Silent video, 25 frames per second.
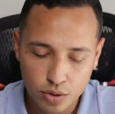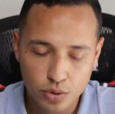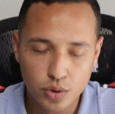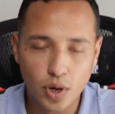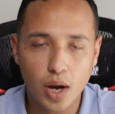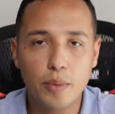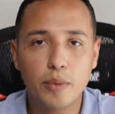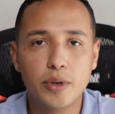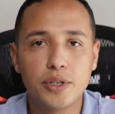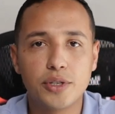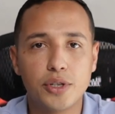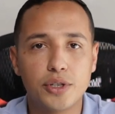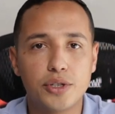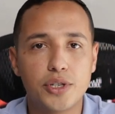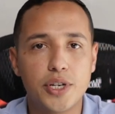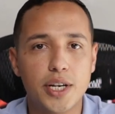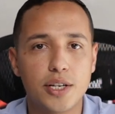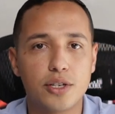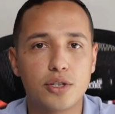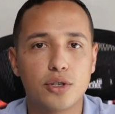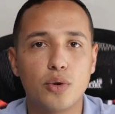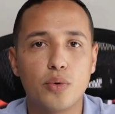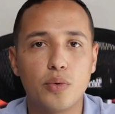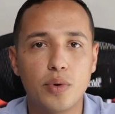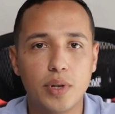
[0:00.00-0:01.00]
So I would
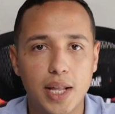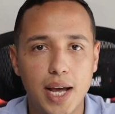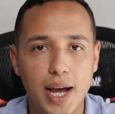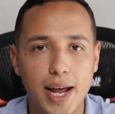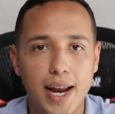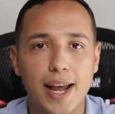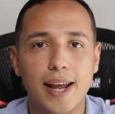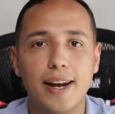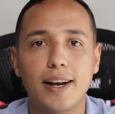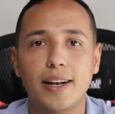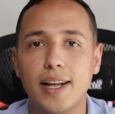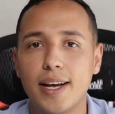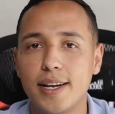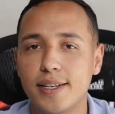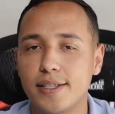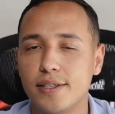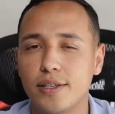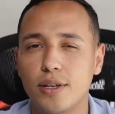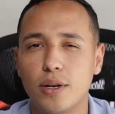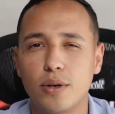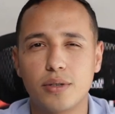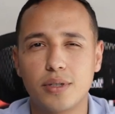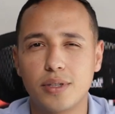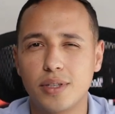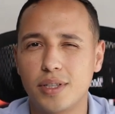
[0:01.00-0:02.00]
suggest doing that,
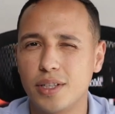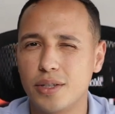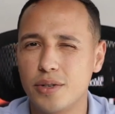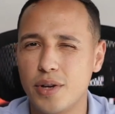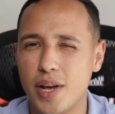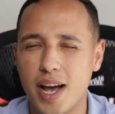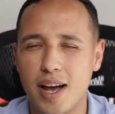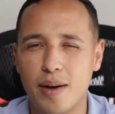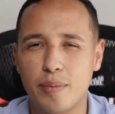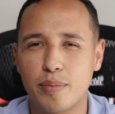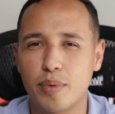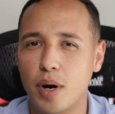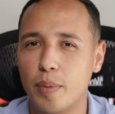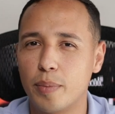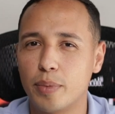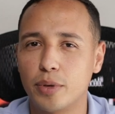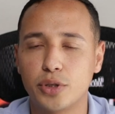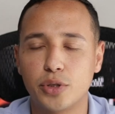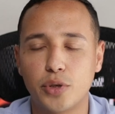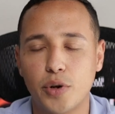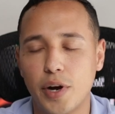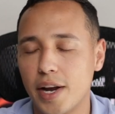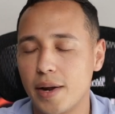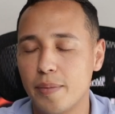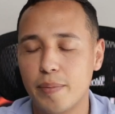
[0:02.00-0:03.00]
analyzing those until you have proper
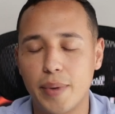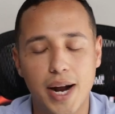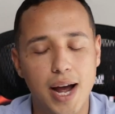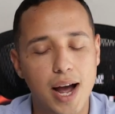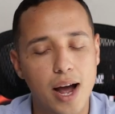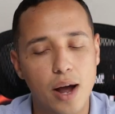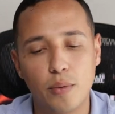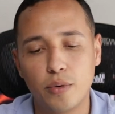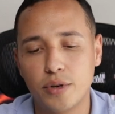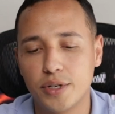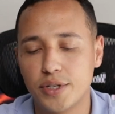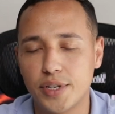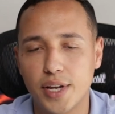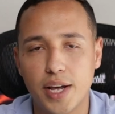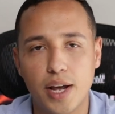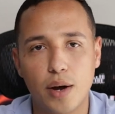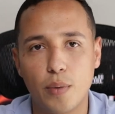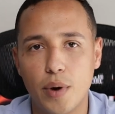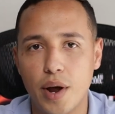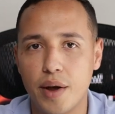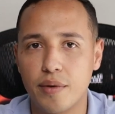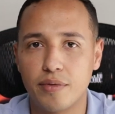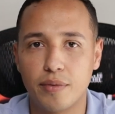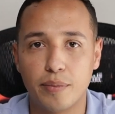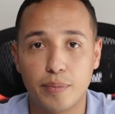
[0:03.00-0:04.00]
training, but I would stay
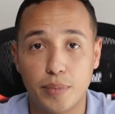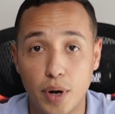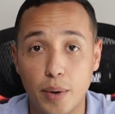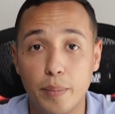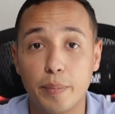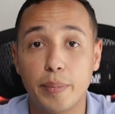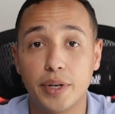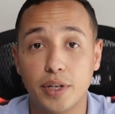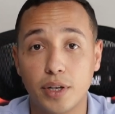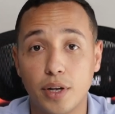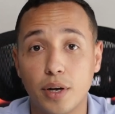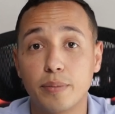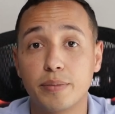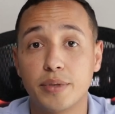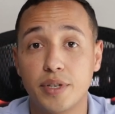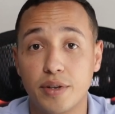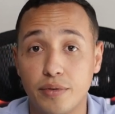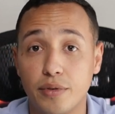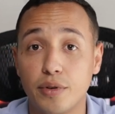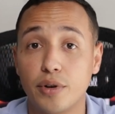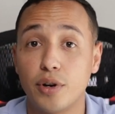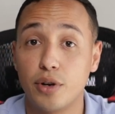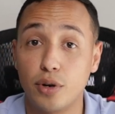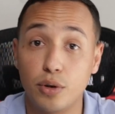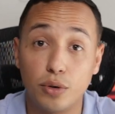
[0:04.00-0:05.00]
away from pump and dumps
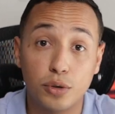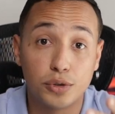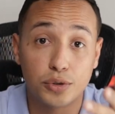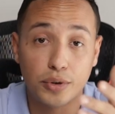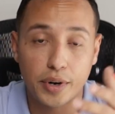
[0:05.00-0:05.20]
if you're a new